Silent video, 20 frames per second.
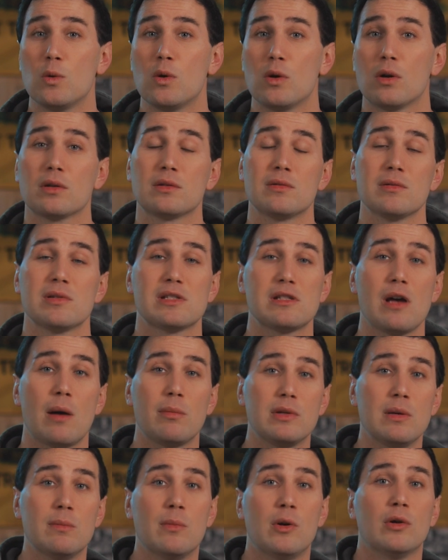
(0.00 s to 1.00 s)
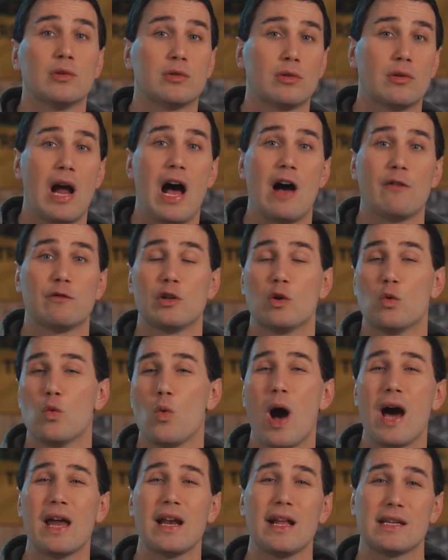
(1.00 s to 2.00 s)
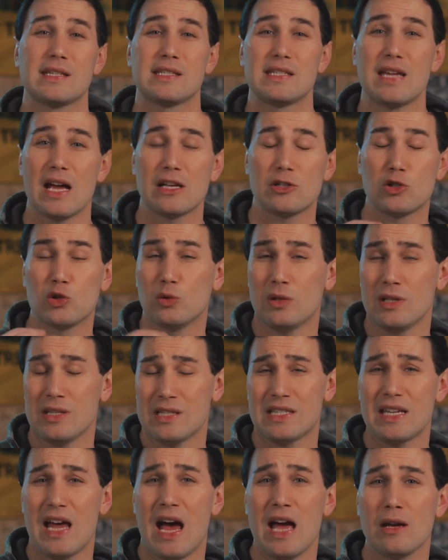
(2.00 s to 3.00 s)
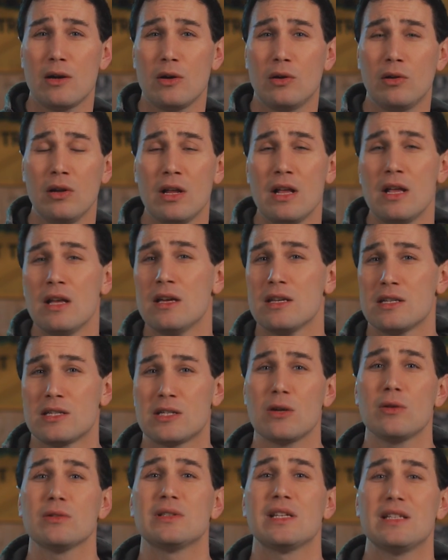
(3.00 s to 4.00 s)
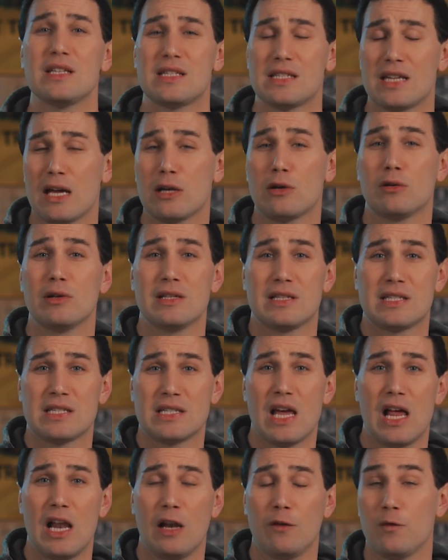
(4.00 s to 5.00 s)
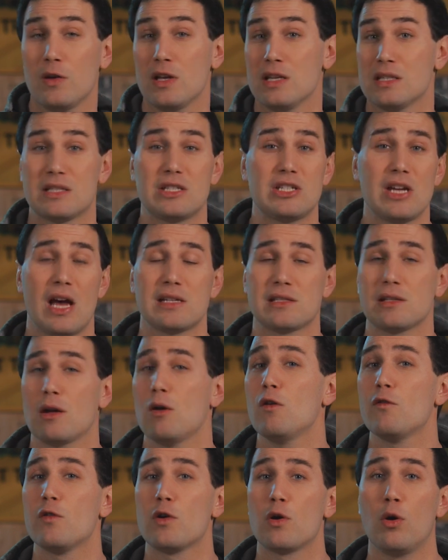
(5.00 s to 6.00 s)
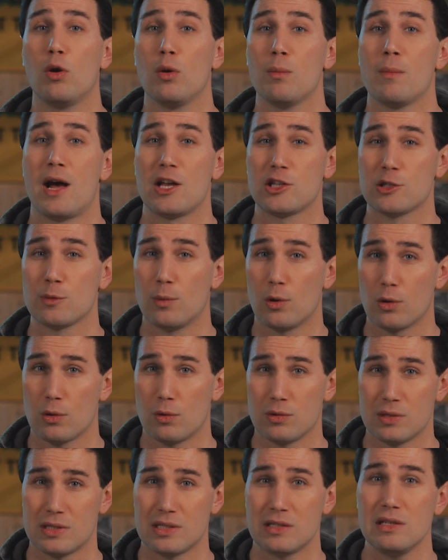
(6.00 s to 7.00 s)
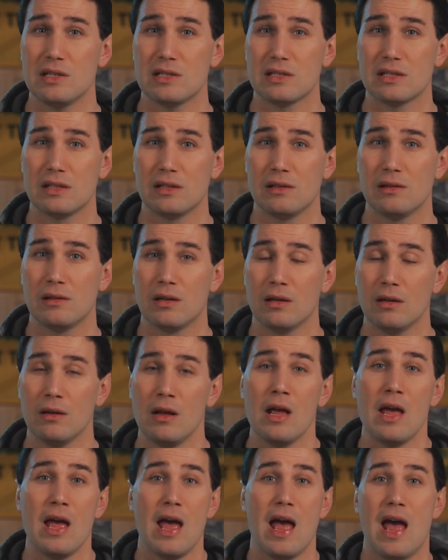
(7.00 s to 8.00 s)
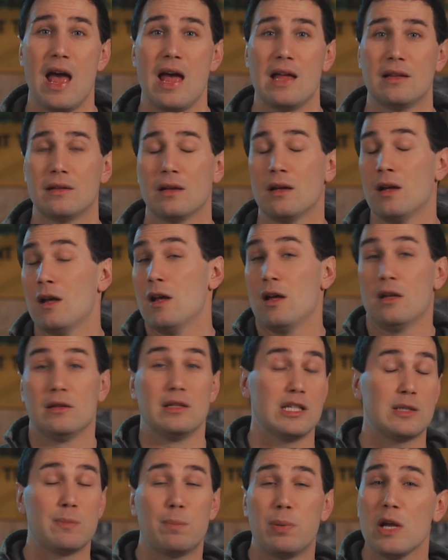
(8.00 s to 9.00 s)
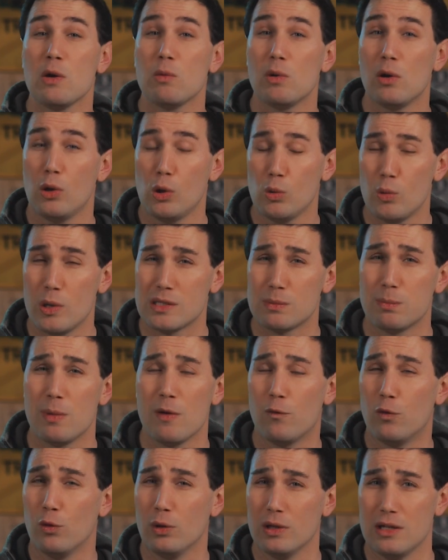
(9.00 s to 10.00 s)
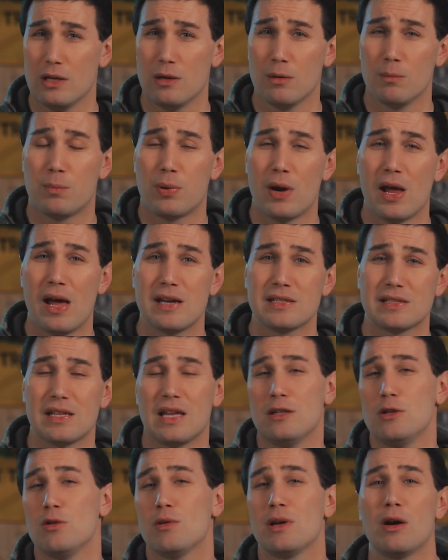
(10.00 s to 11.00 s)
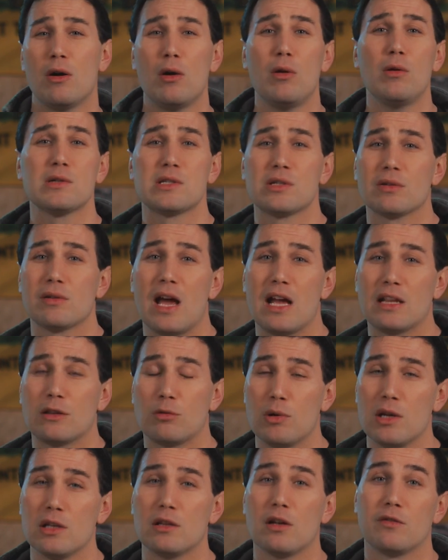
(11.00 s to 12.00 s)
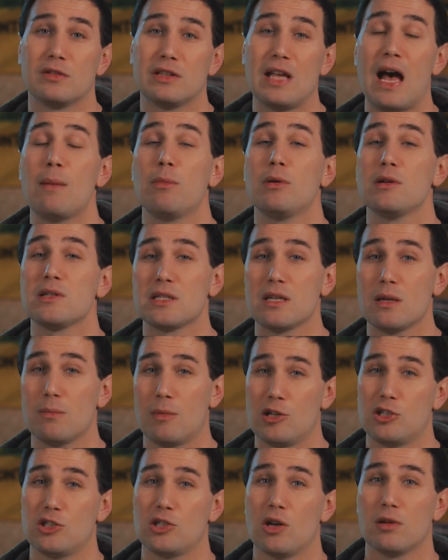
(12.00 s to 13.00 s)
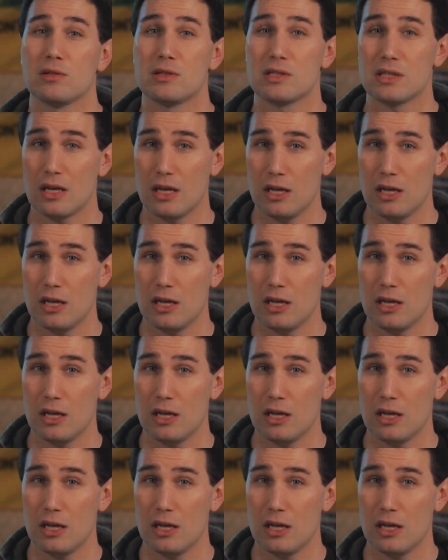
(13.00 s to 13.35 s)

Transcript: work to stop the motor after one exact shooting cycle so that the cycle itself is just overall much more consistent and the spring will always be fully decompressed and you can also get rid of double semi-shots